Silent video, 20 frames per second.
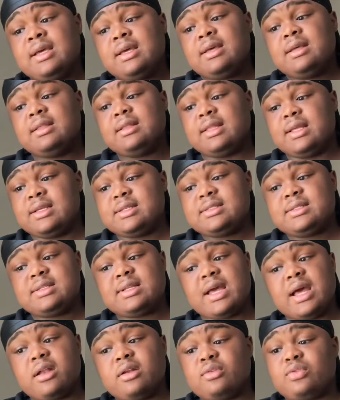This
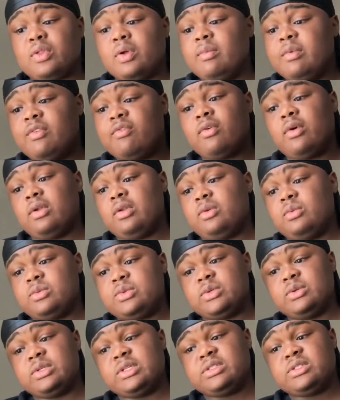kind of threw me for a loop
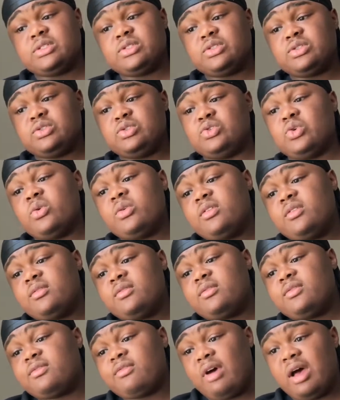too. This is a Jordan
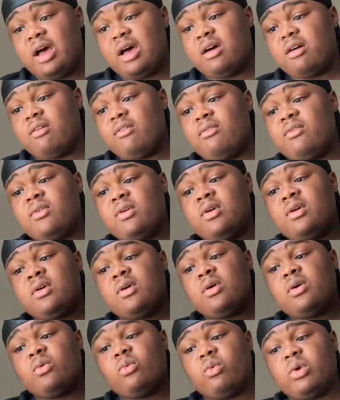5
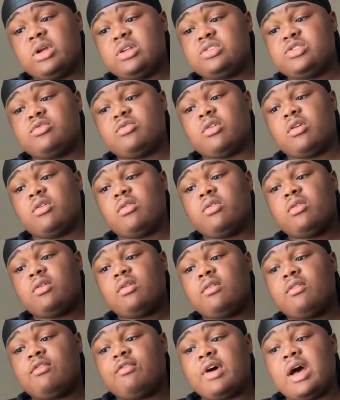Retro
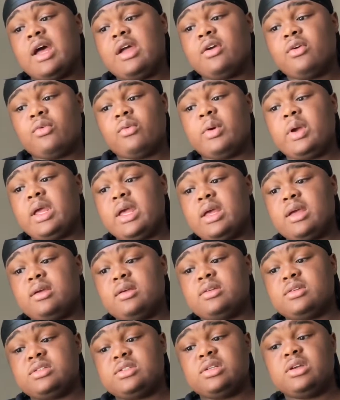Fire Red
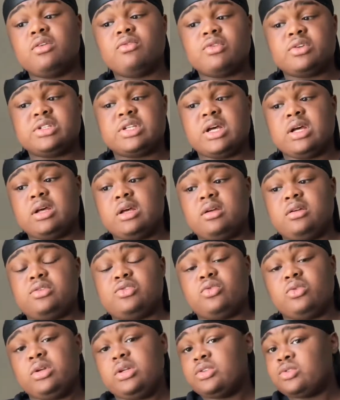Silver Tongue
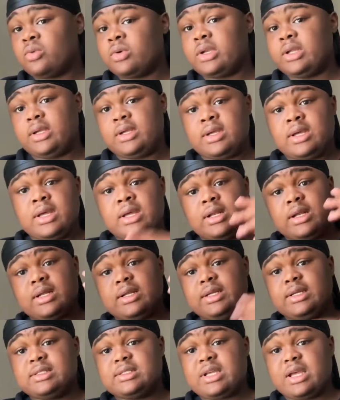2020. Now
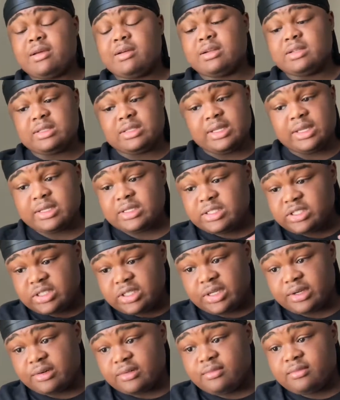these came out this
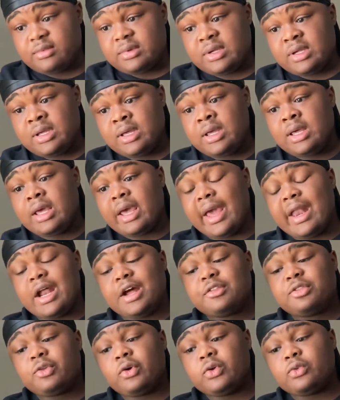year, and I
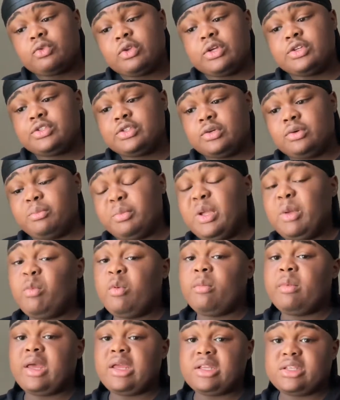thought this shoe, people
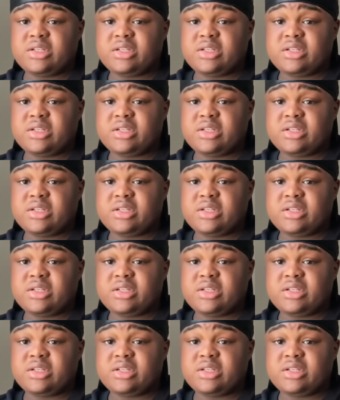made